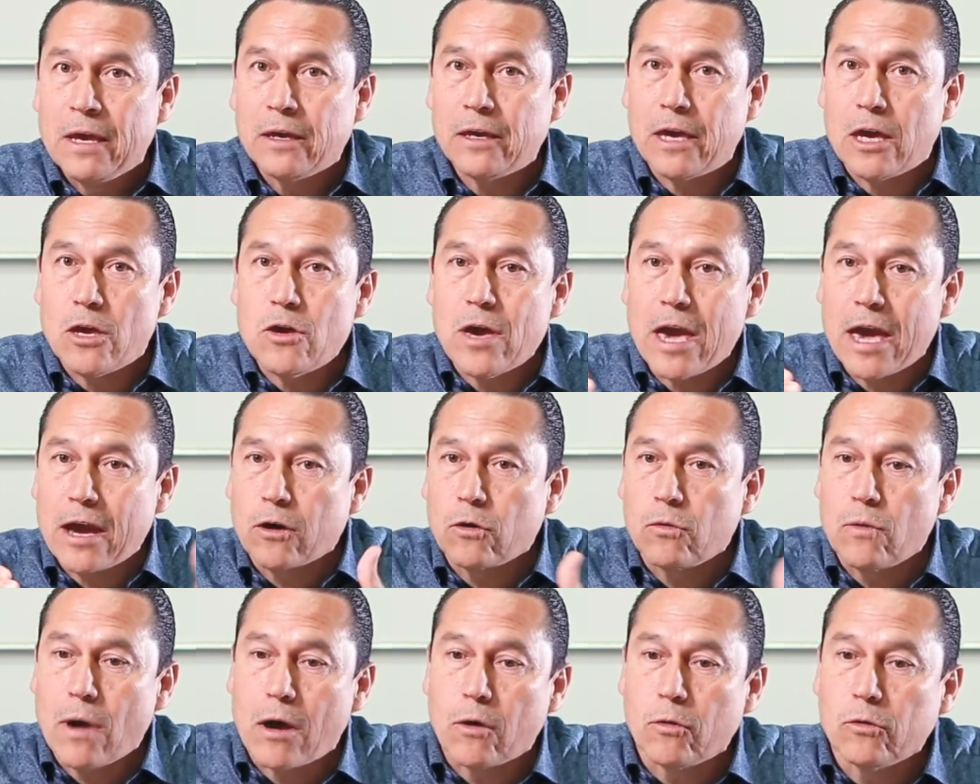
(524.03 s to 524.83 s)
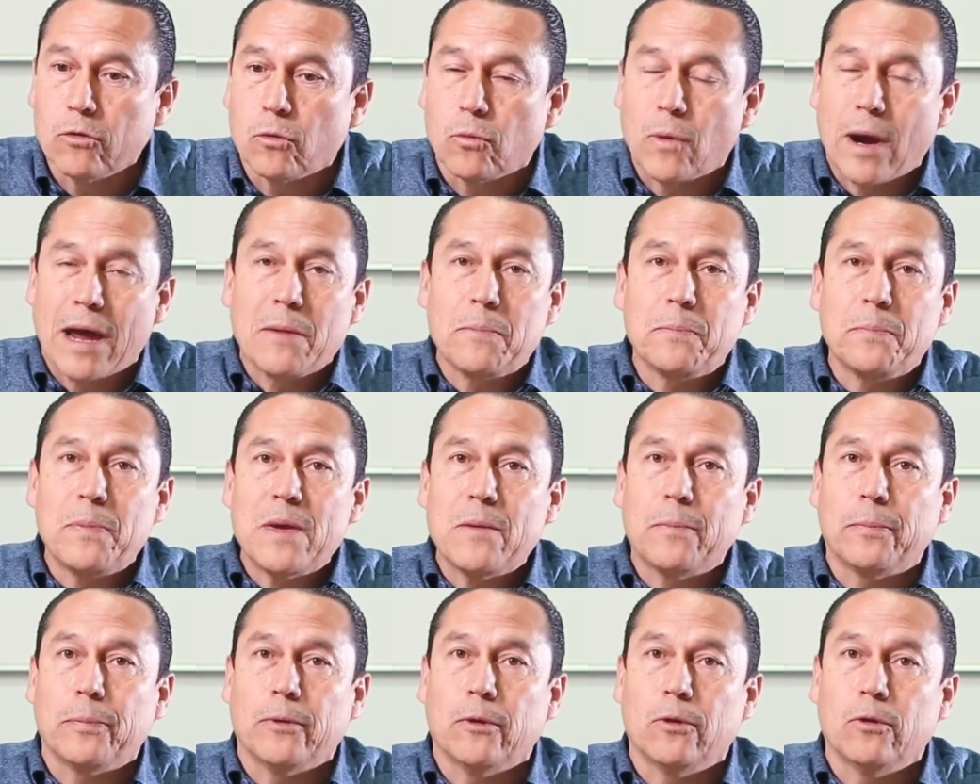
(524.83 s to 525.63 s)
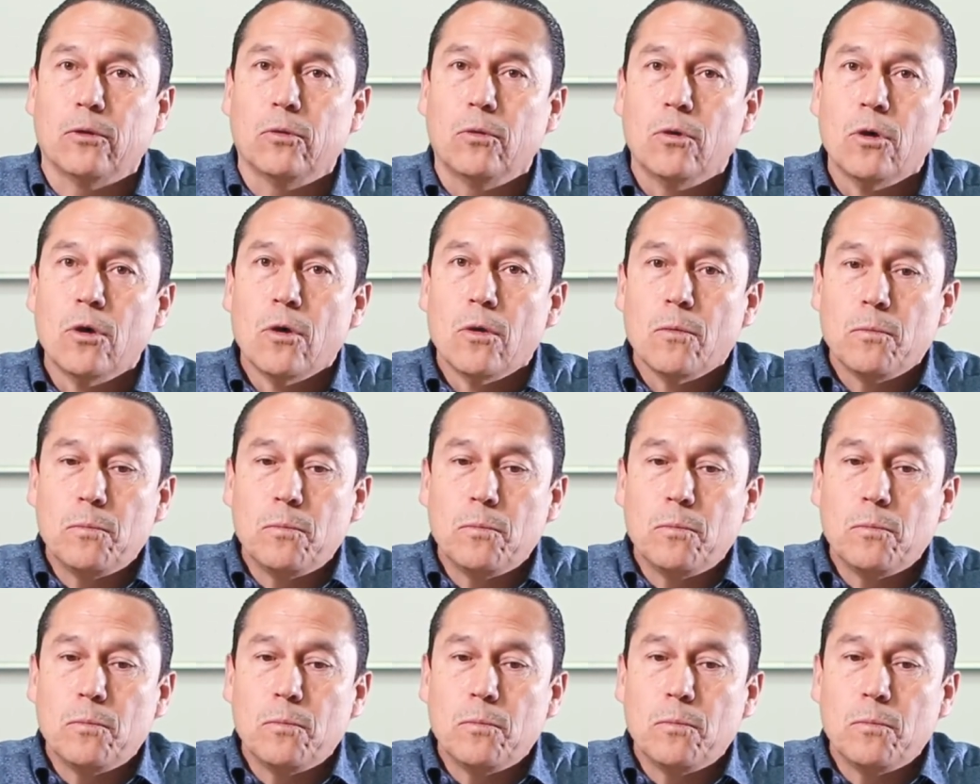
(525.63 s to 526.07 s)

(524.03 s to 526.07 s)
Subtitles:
Can you hang around with the right people